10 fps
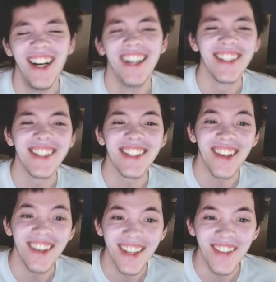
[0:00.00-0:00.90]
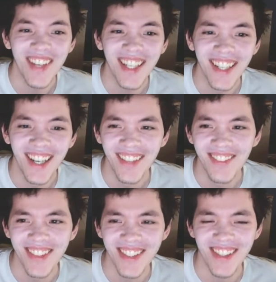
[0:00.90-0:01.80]
Sorry I've been gone
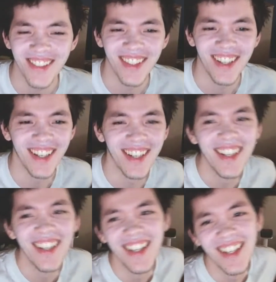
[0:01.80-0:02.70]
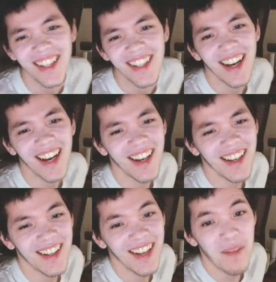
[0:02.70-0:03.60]
for so long.
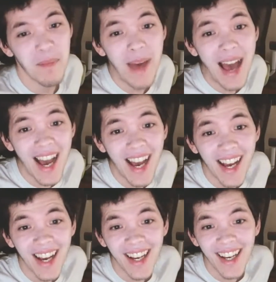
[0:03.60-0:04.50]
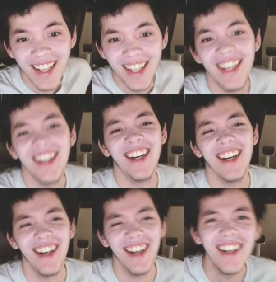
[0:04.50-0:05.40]
I'm back.
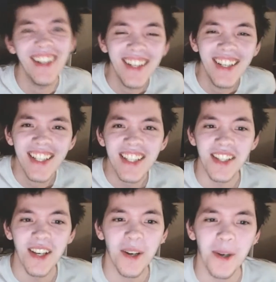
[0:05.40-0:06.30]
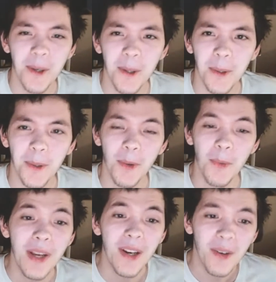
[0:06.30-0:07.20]
So
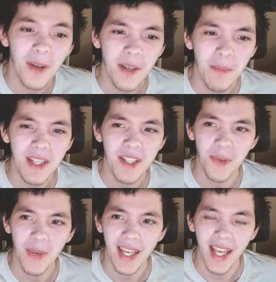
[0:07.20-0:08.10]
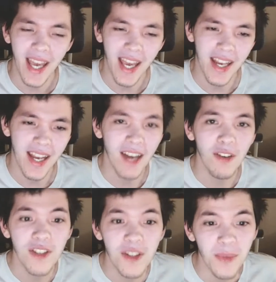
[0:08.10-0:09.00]
we are going to be doing an
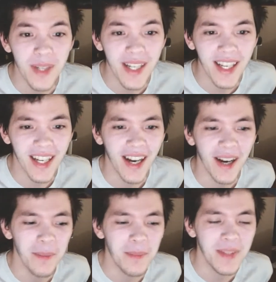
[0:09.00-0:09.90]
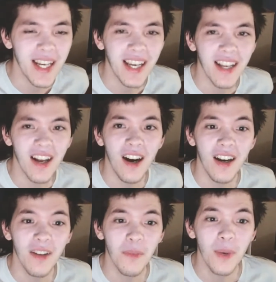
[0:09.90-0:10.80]
energy reading update
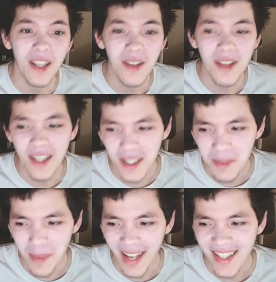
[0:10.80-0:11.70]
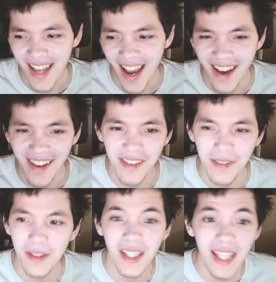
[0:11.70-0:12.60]
on what you can expect out of
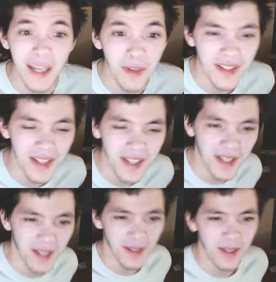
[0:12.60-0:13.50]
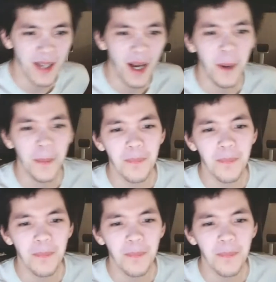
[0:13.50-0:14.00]
Libra season. So